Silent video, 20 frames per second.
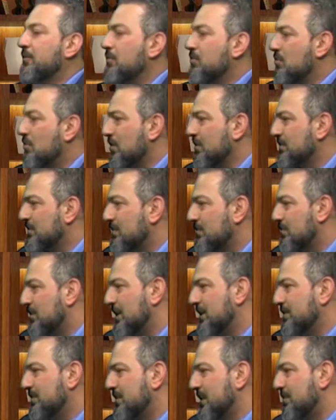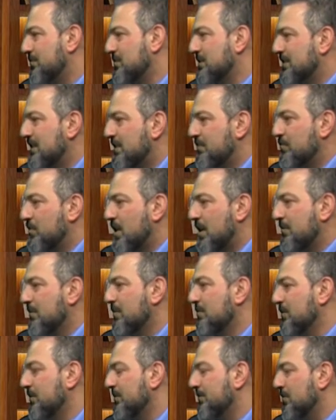cost wise, I would say
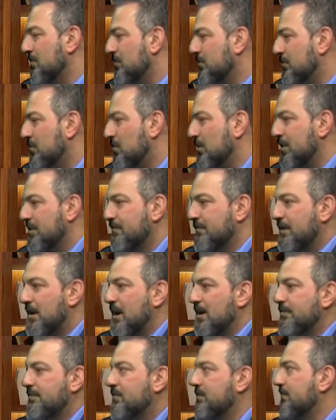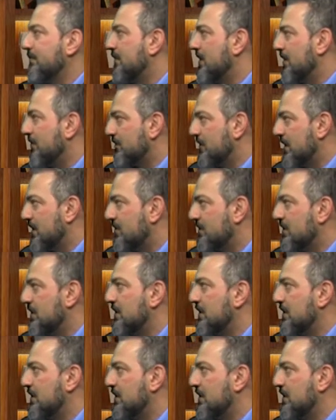probably from twenty five to five thousand